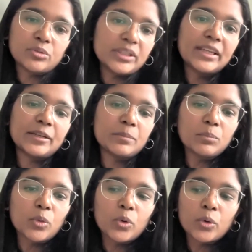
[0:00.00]
need
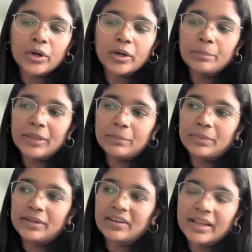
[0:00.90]
more
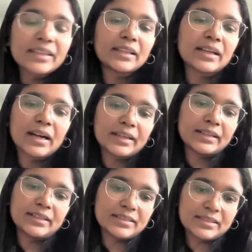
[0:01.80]
people writing
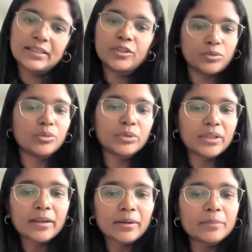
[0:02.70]
articles in
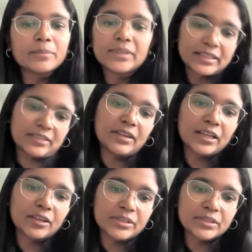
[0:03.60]
their native
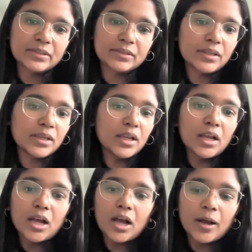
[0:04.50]
languages,
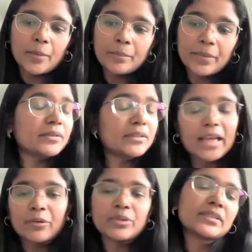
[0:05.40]

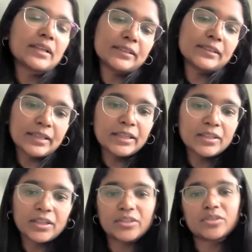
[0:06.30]
languages other than
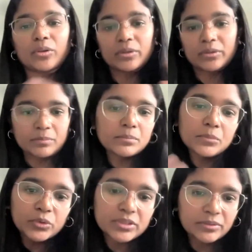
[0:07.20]
English or the
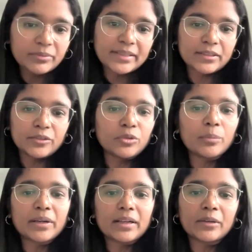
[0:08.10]
most Western
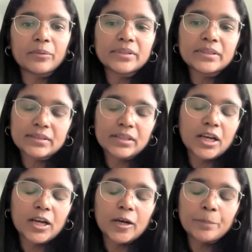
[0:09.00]
European languages,
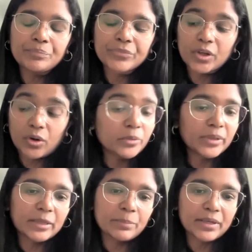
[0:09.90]
on
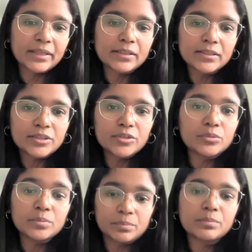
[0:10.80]
Wikipedia. Yes.
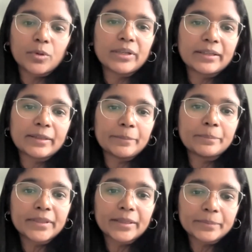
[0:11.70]
To populate
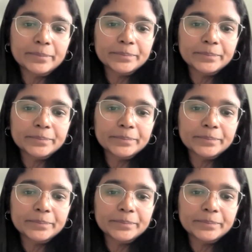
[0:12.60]
them. Yeah.